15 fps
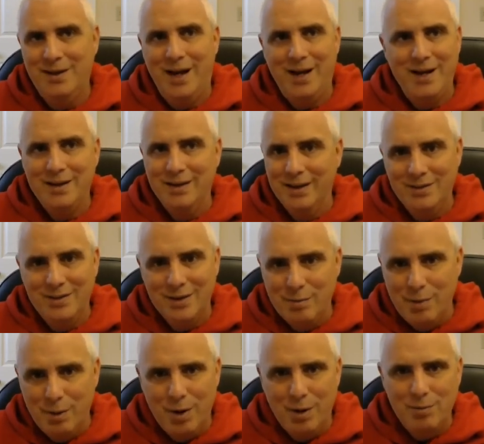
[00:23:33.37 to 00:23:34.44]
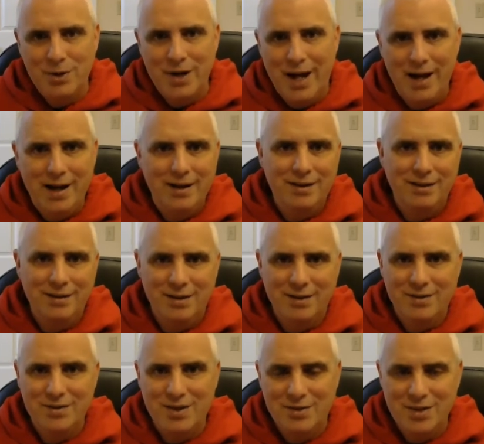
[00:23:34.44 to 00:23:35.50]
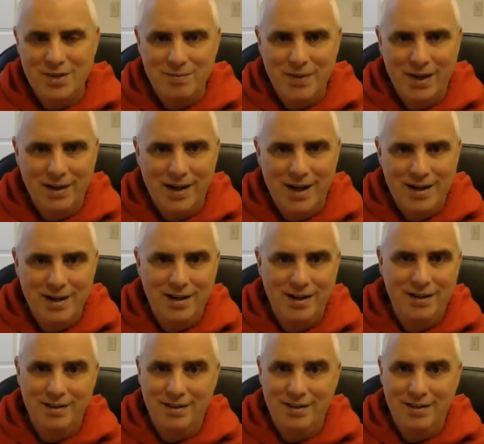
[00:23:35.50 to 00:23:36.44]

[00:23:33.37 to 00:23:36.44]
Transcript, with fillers: I didn't listen to my mom or dad or, or something that I did.